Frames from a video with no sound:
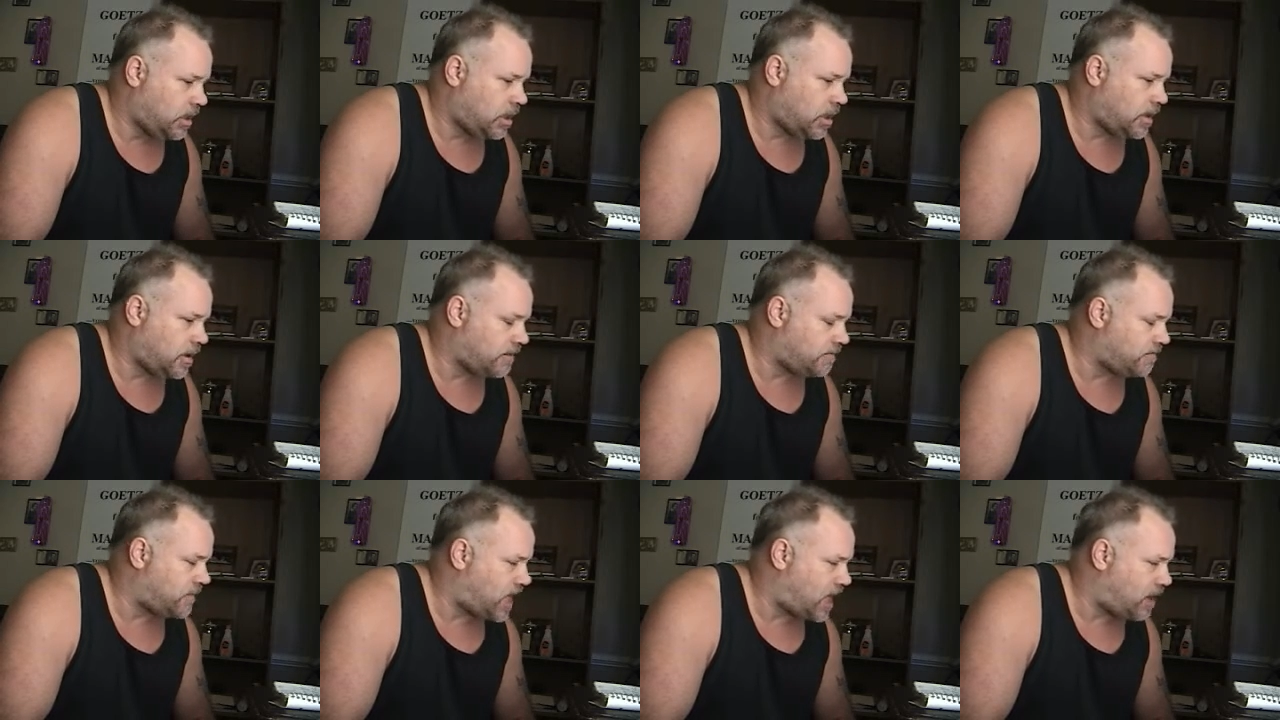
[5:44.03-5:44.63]

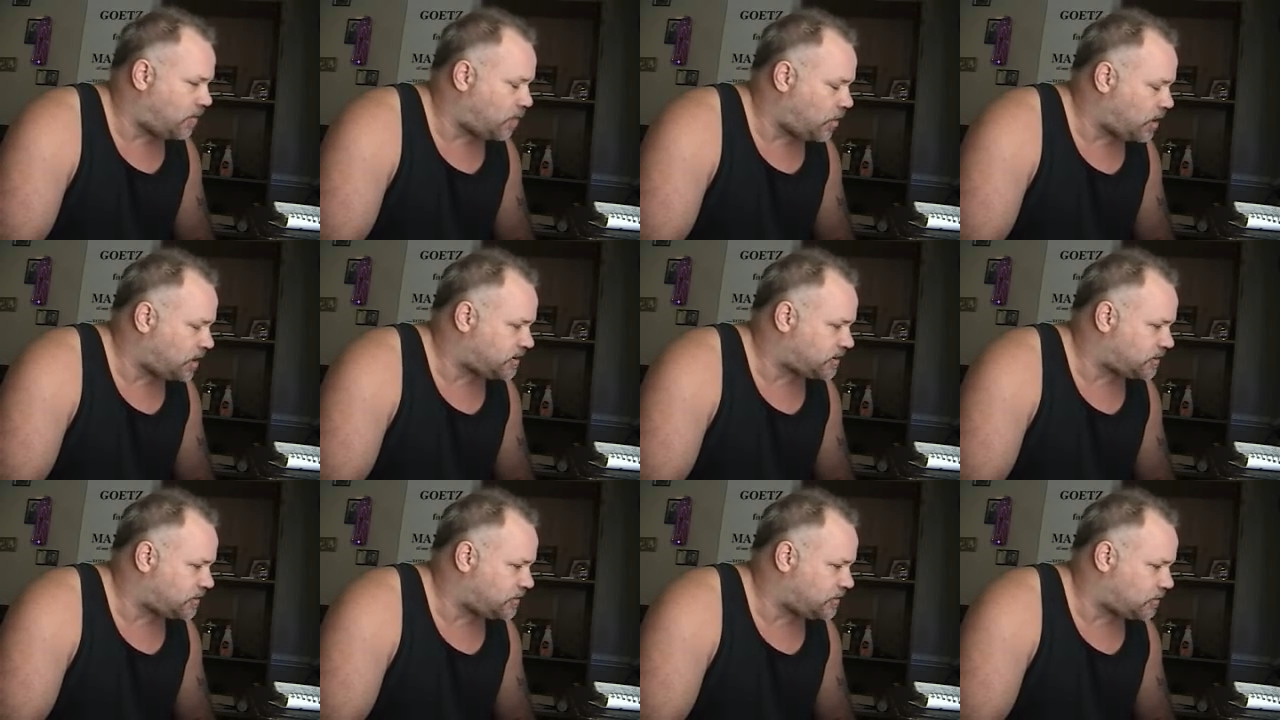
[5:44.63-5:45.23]
I
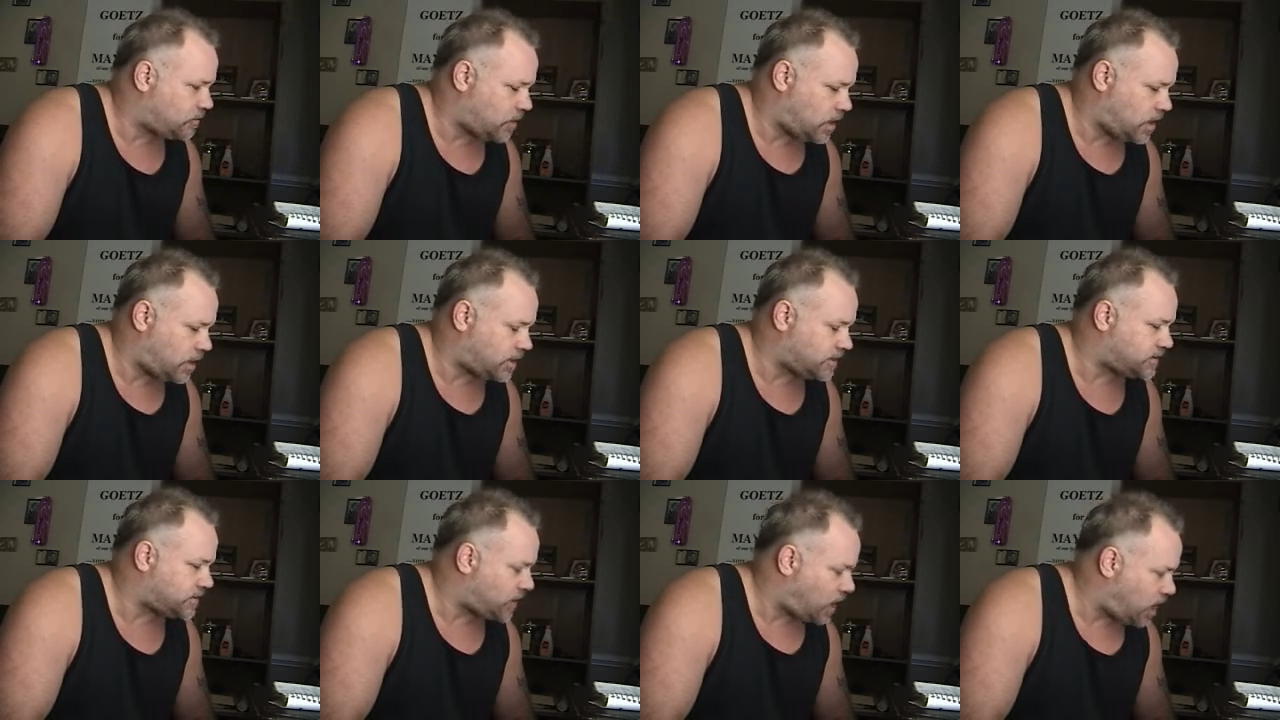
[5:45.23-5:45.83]
want to
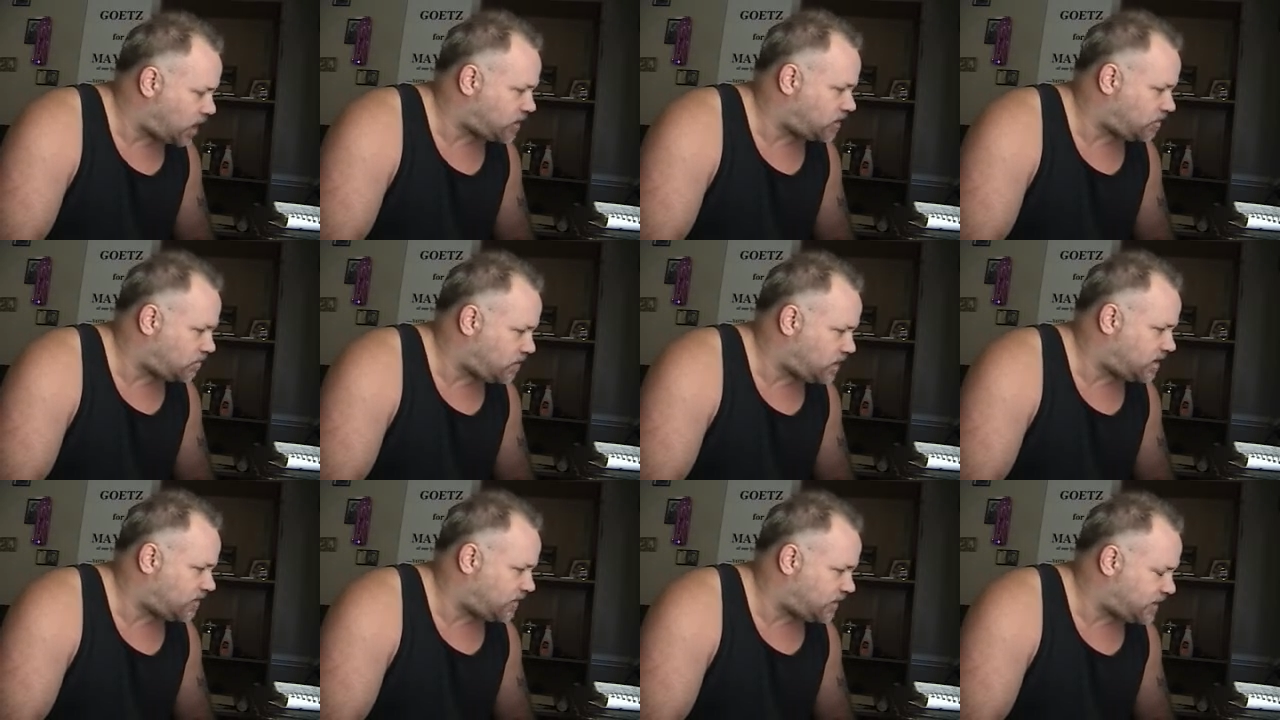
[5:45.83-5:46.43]

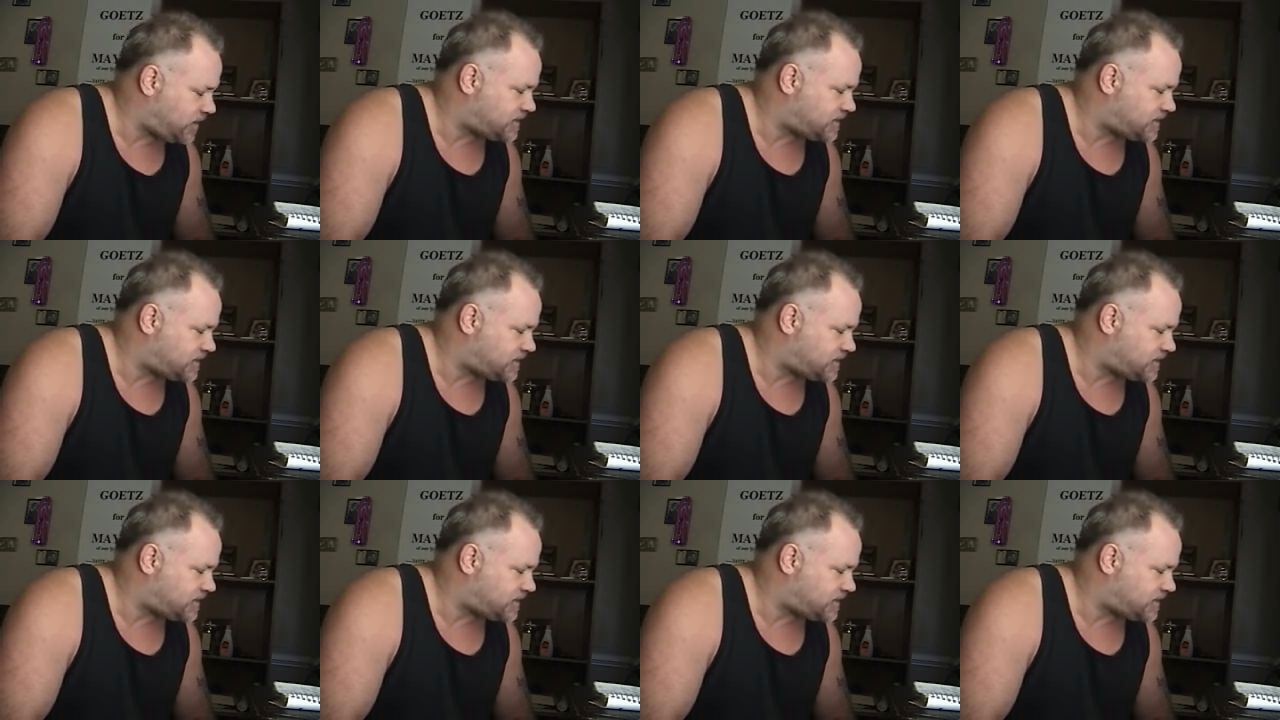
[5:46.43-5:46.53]
document